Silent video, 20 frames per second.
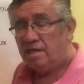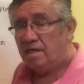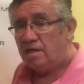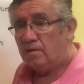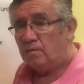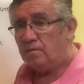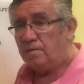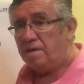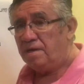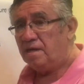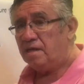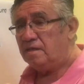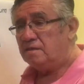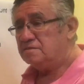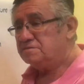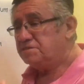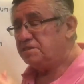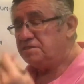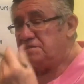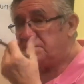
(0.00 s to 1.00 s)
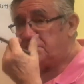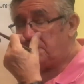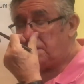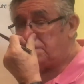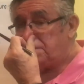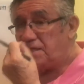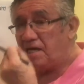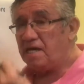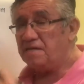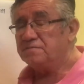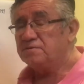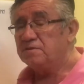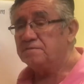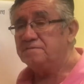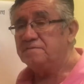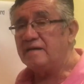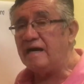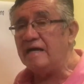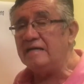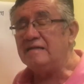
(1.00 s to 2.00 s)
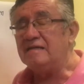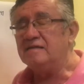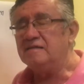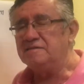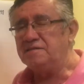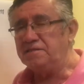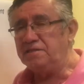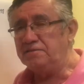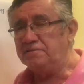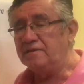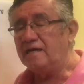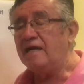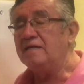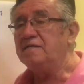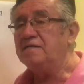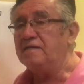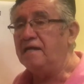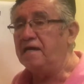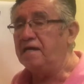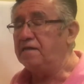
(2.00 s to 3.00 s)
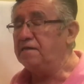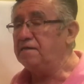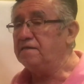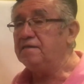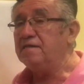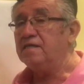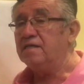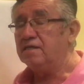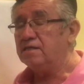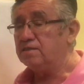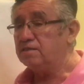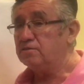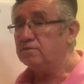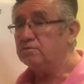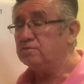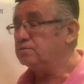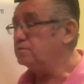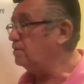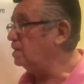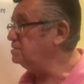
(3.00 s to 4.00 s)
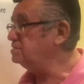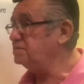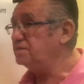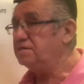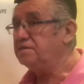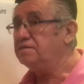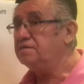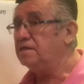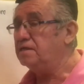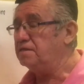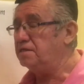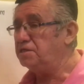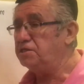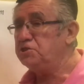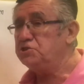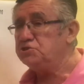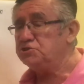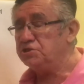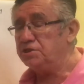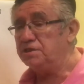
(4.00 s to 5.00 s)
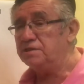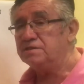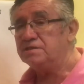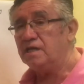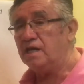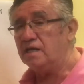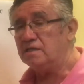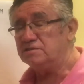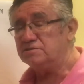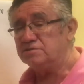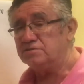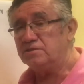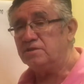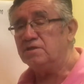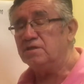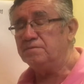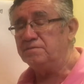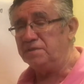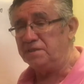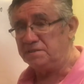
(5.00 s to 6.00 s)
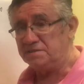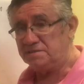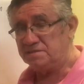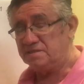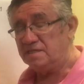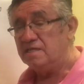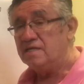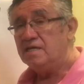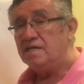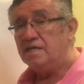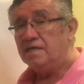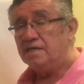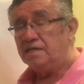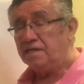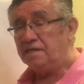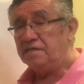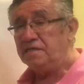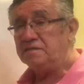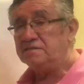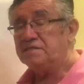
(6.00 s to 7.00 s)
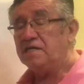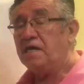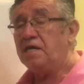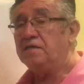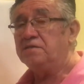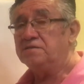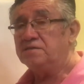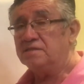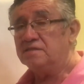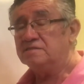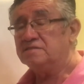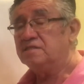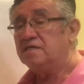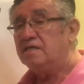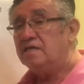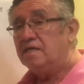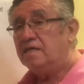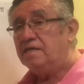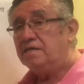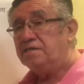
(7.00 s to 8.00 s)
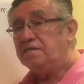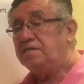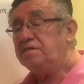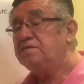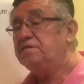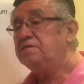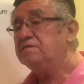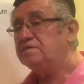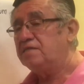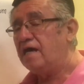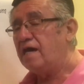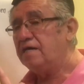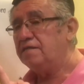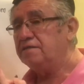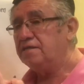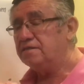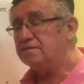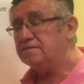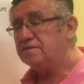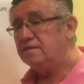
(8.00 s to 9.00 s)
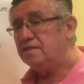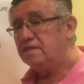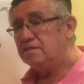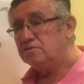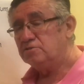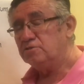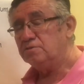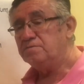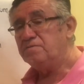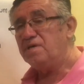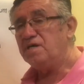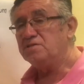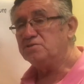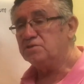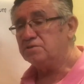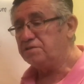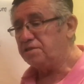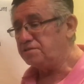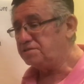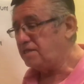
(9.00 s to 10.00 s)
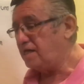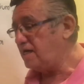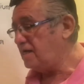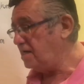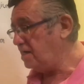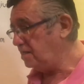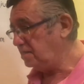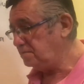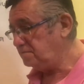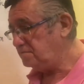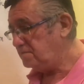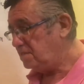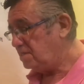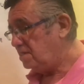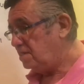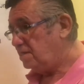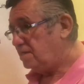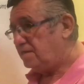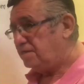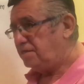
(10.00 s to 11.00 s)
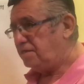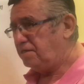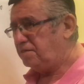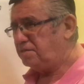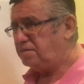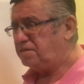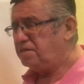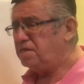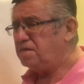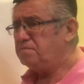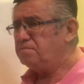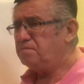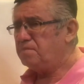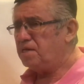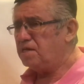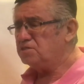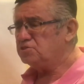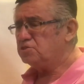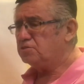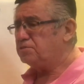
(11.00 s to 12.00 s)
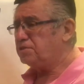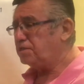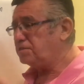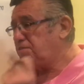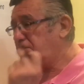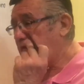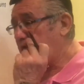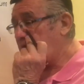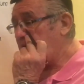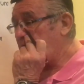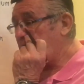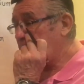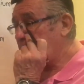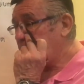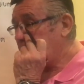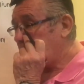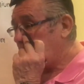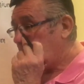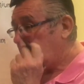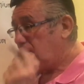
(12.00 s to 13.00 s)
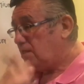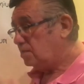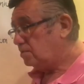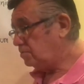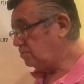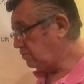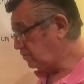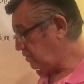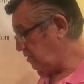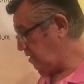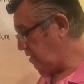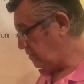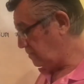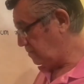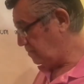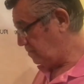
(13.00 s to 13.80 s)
Well, since the times of Galileo Galilei, who was an ancient astronomist and a scientist, he decided to measure the time, and he measured the time through a